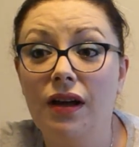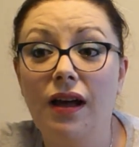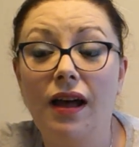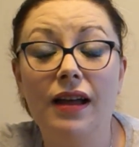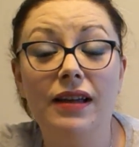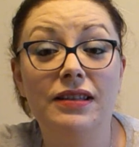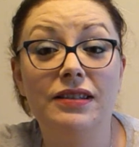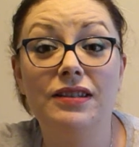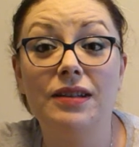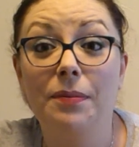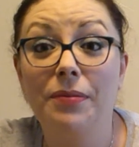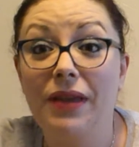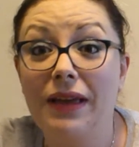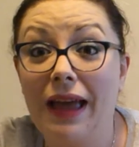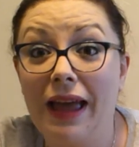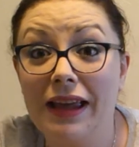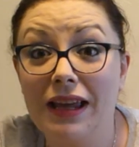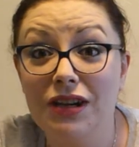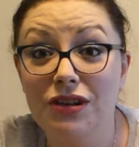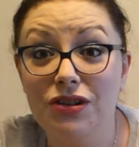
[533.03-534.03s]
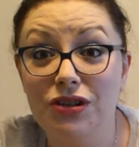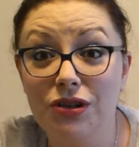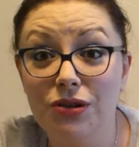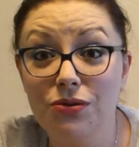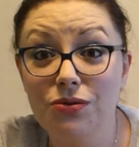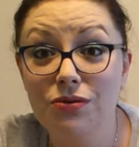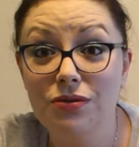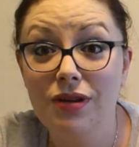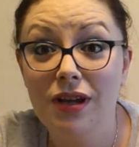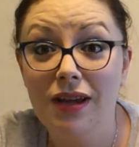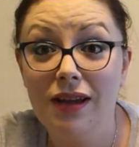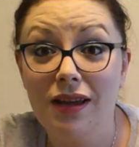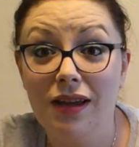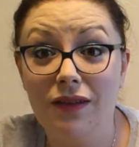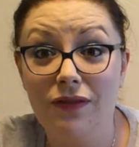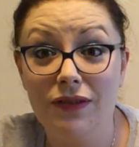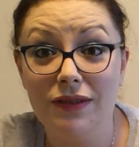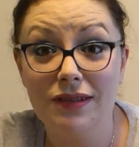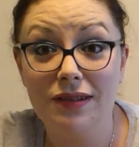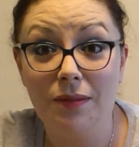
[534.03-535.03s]
it's something I can do, if
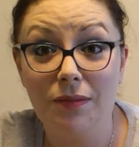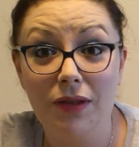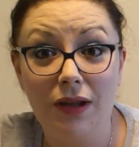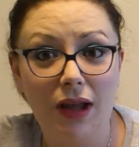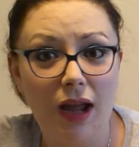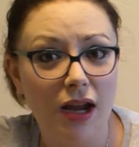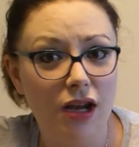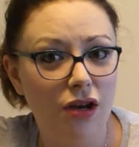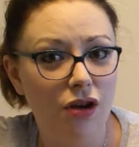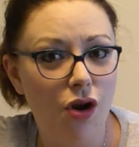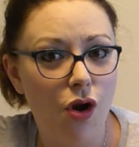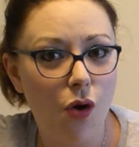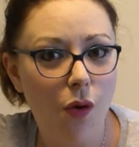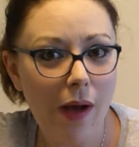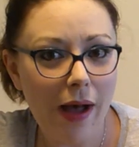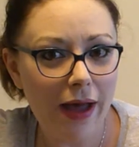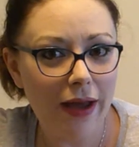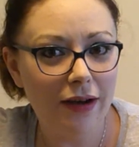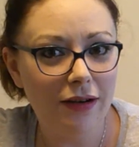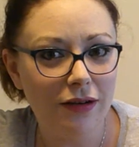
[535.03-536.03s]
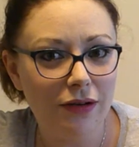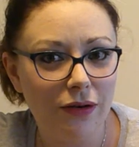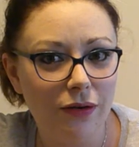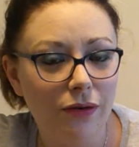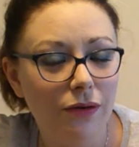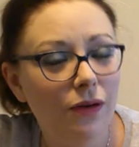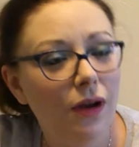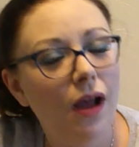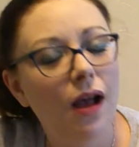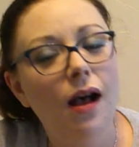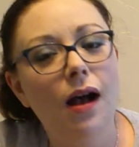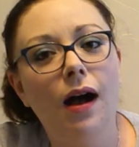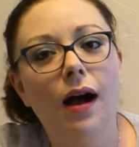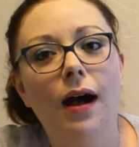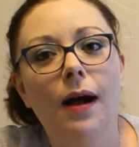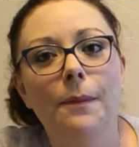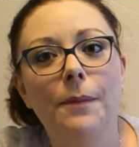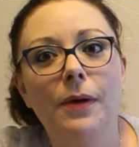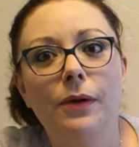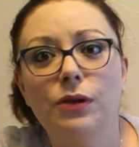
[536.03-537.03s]
it's something I know how to do,
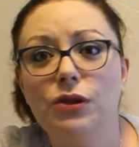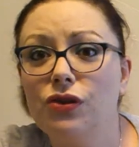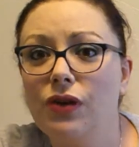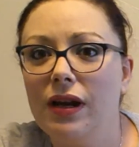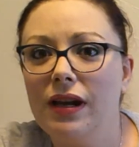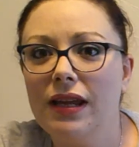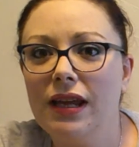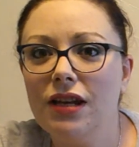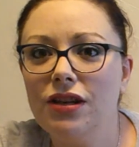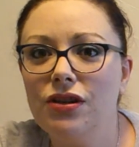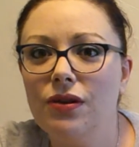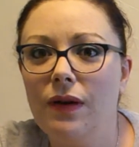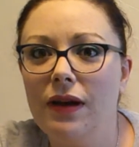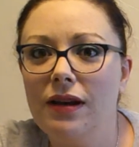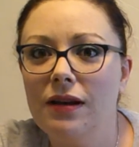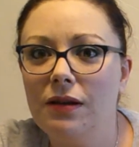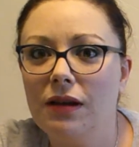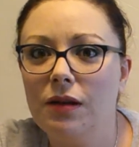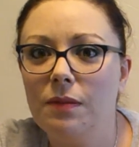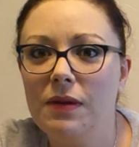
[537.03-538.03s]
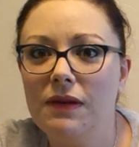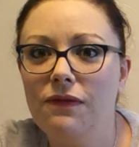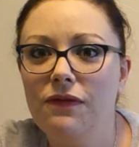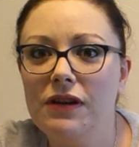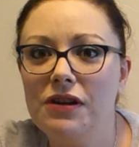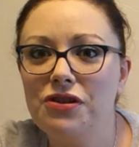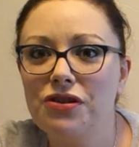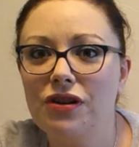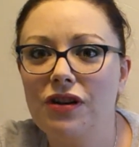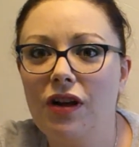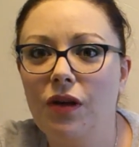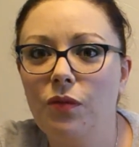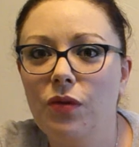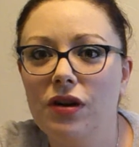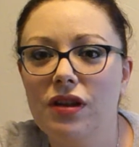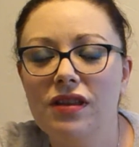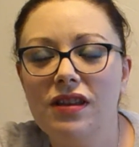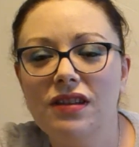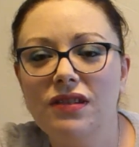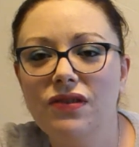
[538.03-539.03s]
I'll try to get to it, and it could be featured on one
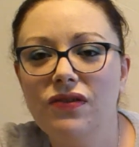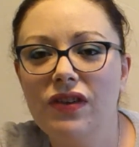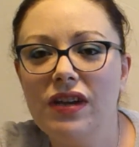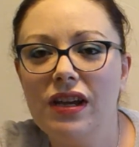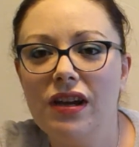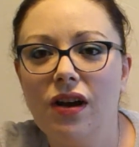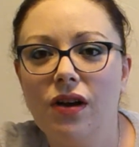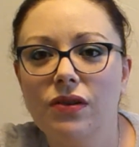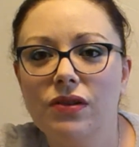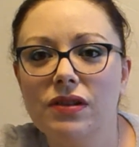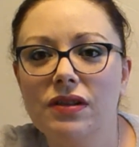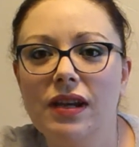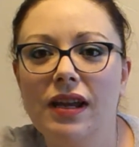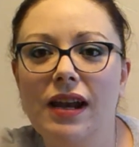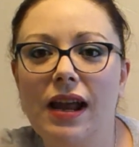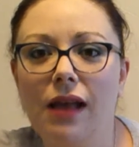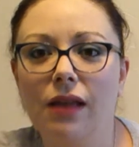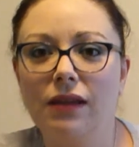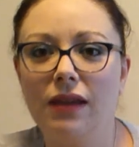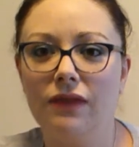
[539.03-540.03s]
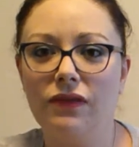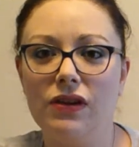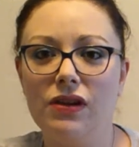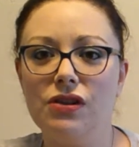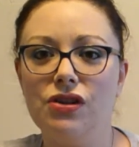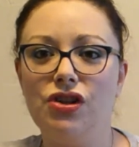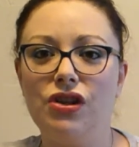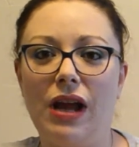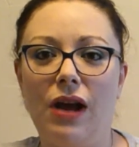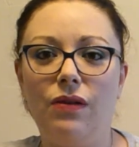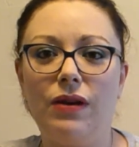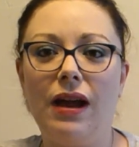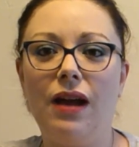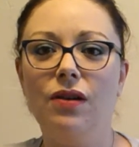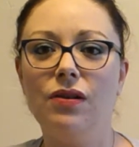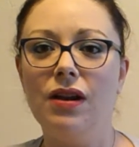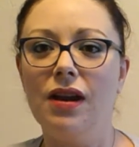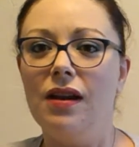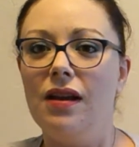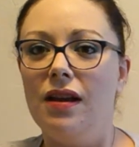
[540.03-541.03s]
of these videos, and I'll give you a shout
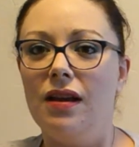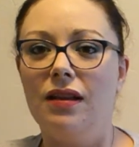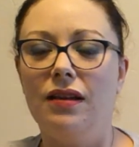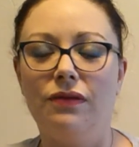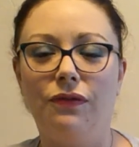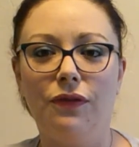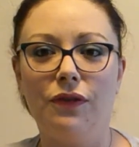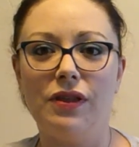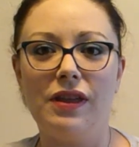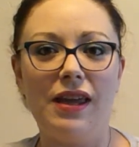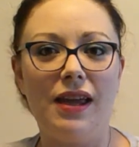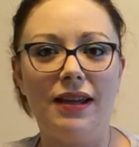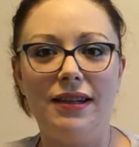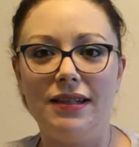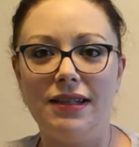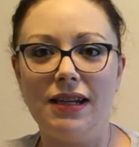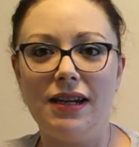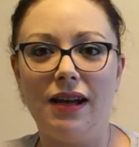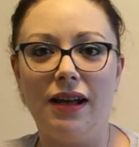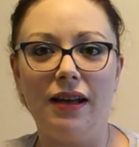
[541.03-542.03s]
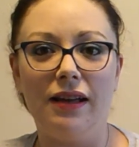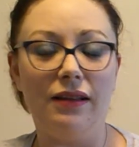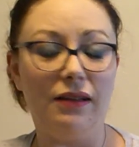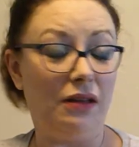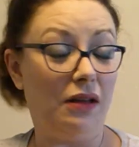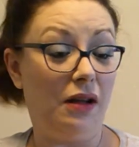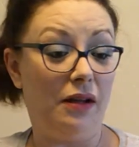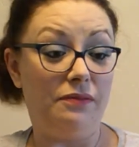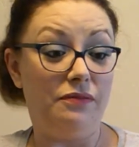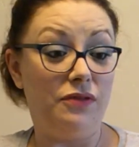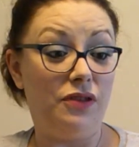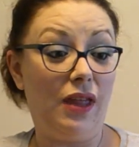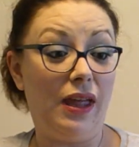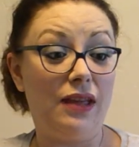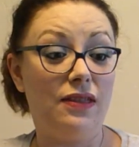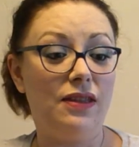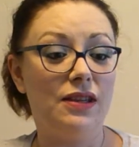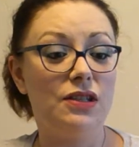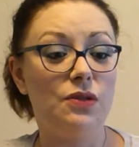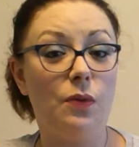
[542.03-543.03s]
out for the idea. Like
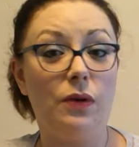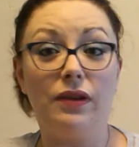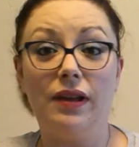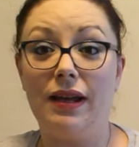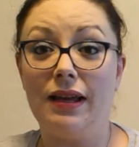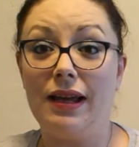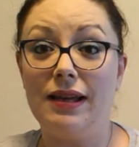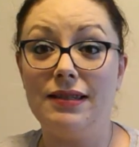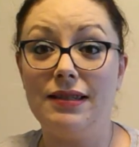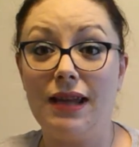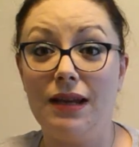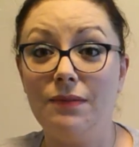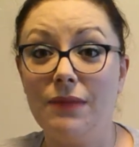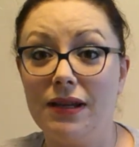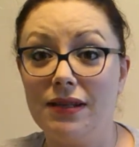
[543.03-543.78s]
this one, like I said, my